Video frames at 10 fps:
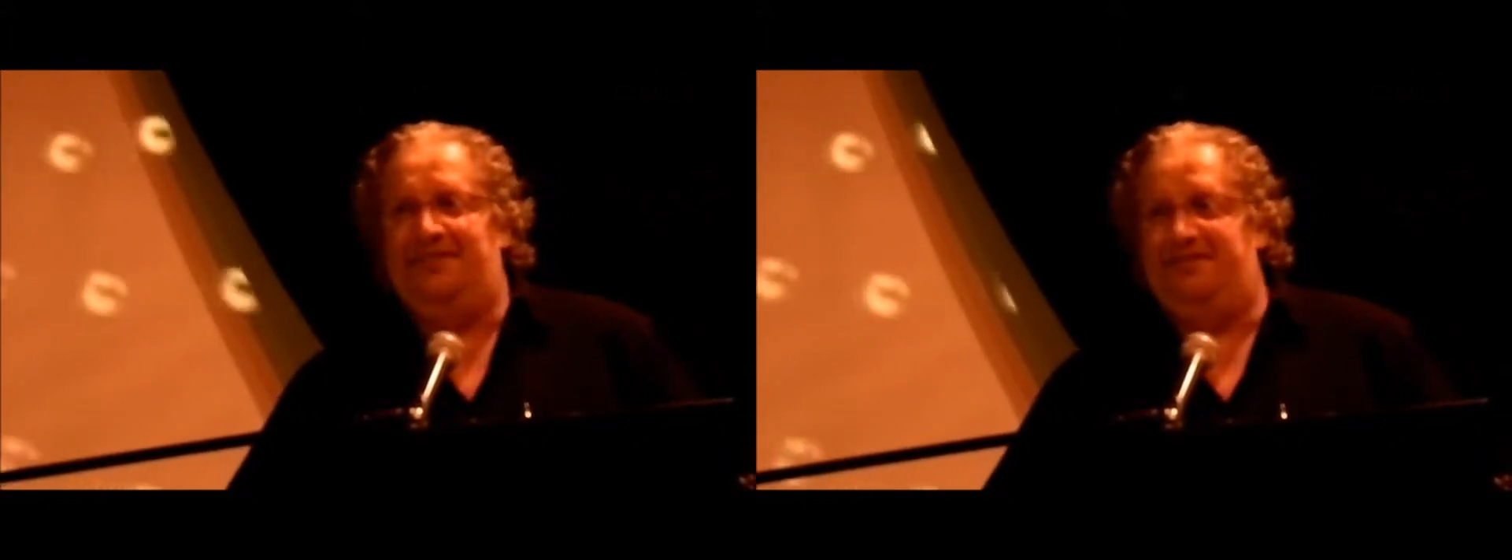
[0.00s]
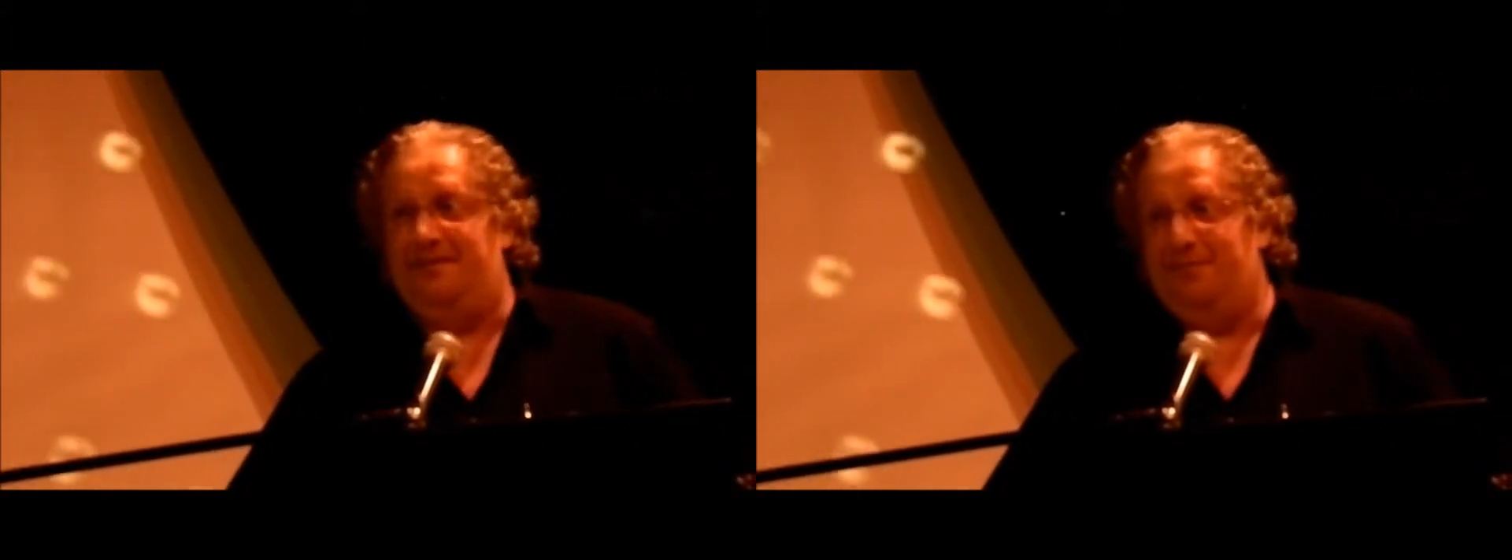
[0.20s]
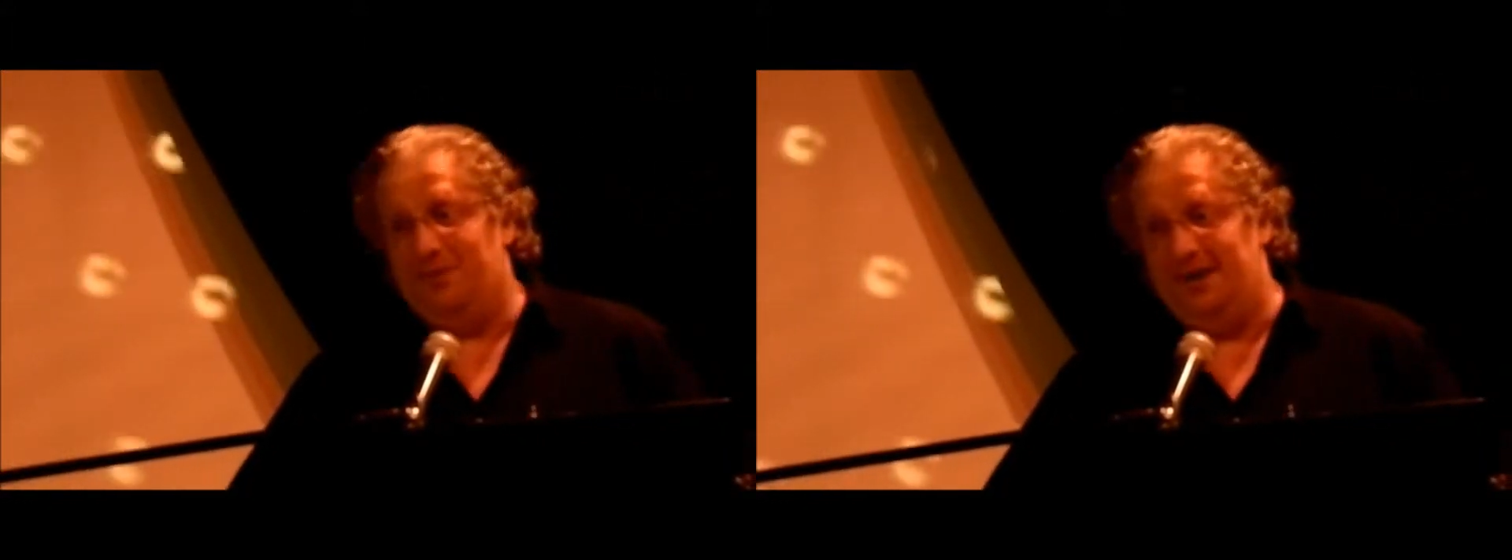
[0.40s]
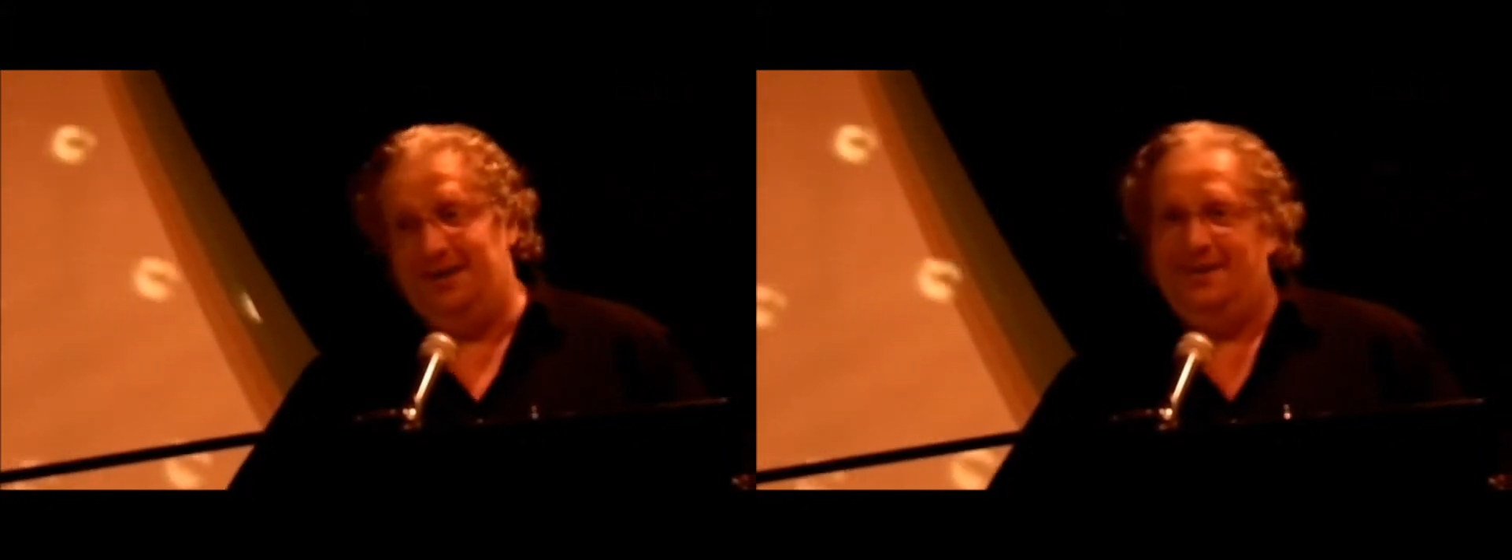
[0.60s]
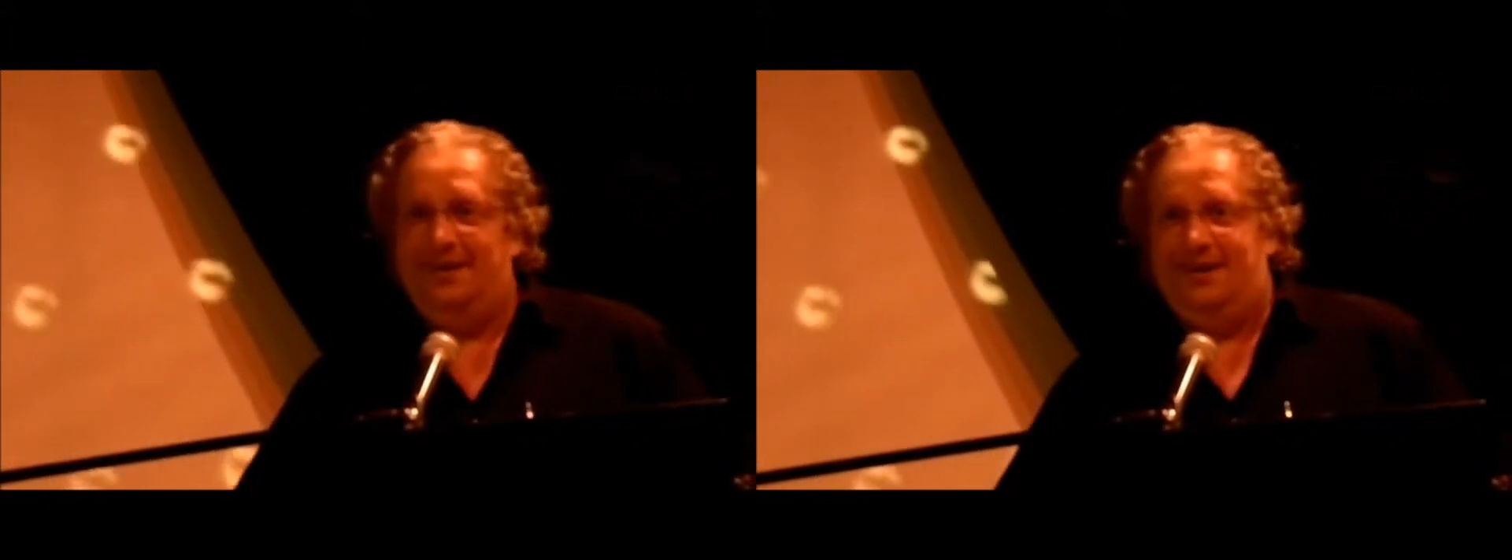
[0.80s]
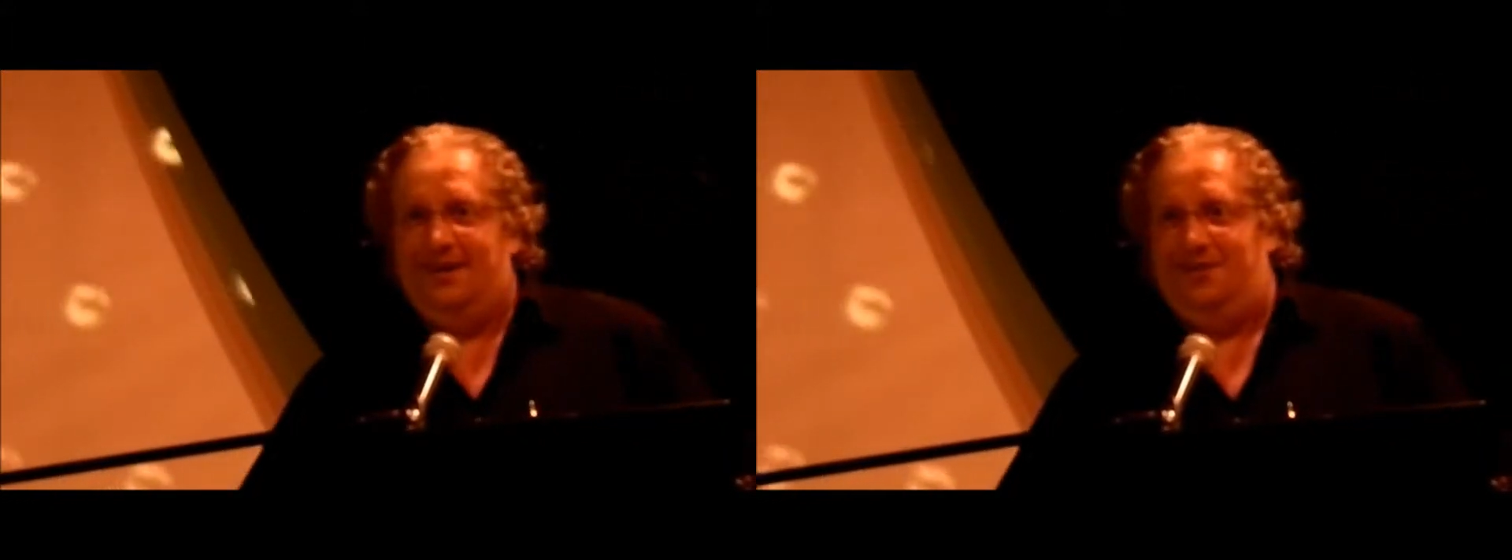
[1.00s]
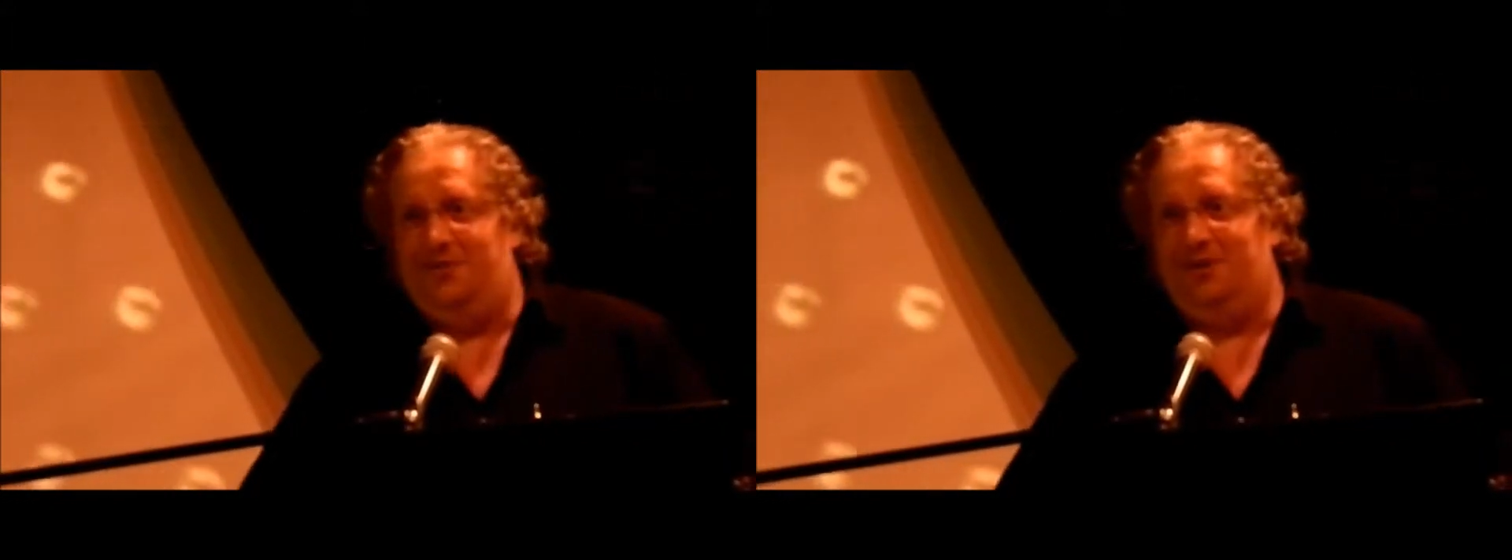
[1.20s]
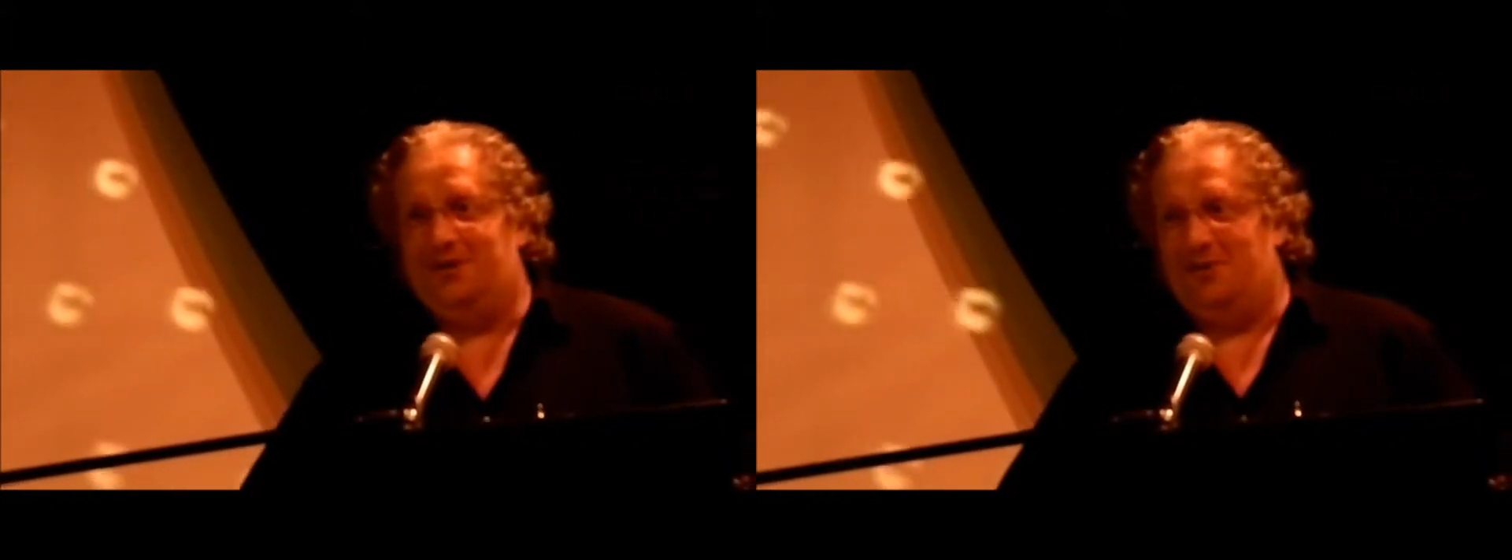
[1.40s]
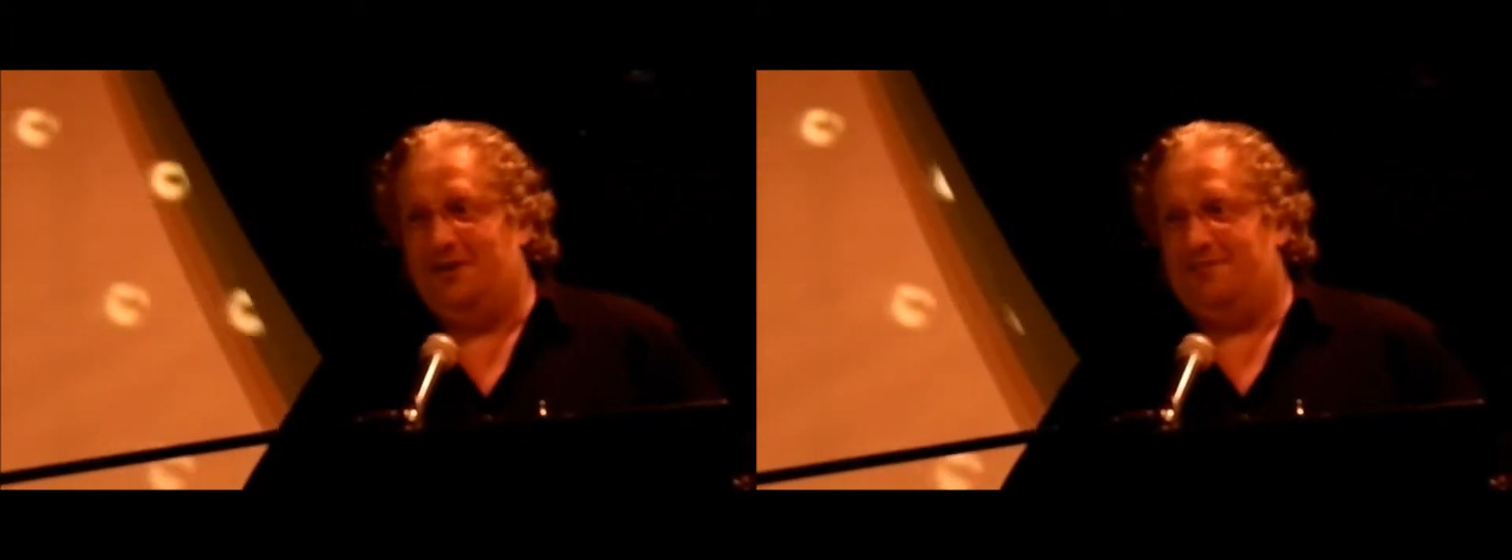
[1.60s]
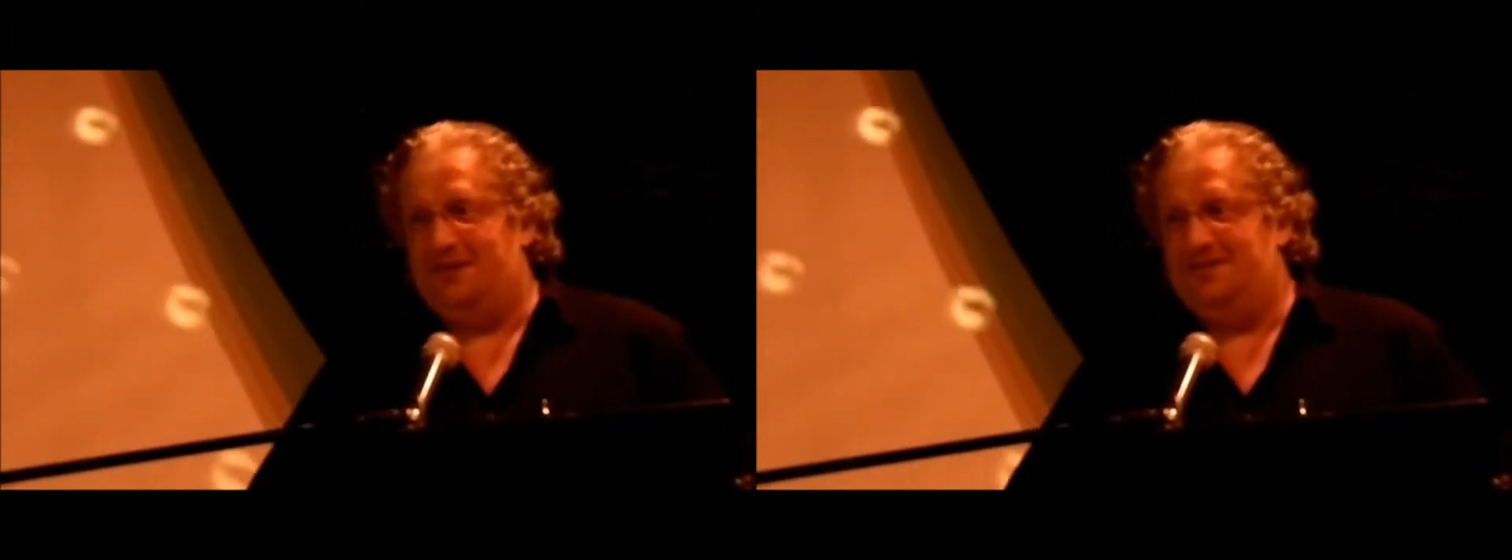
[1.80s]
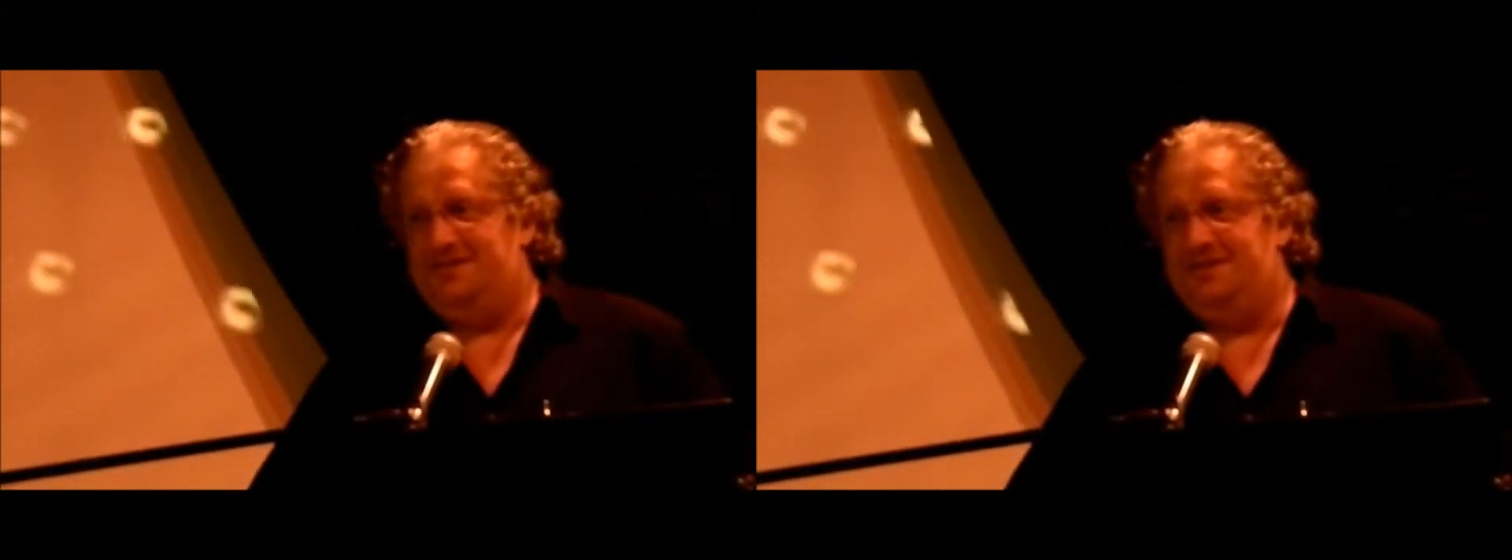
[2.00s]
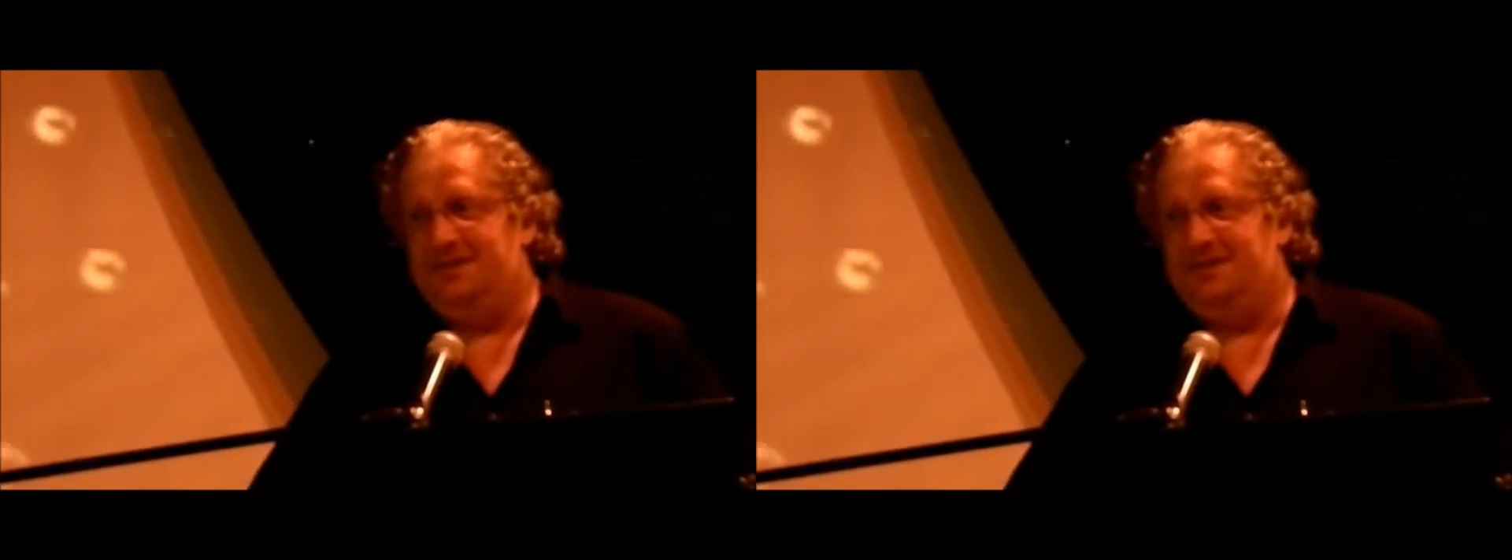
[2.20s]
some point during the conference.